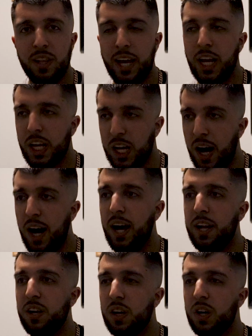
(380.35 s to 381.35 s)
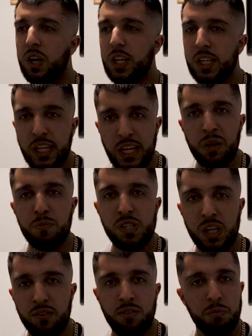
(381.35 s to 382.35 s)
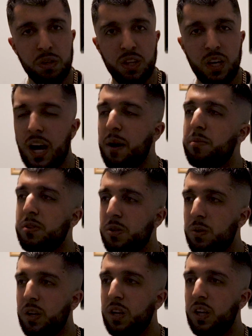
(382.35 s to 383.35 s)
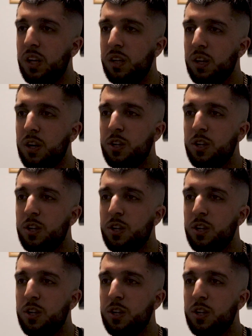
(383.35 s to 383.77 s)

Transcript: Like, God keeps giving me the opportunity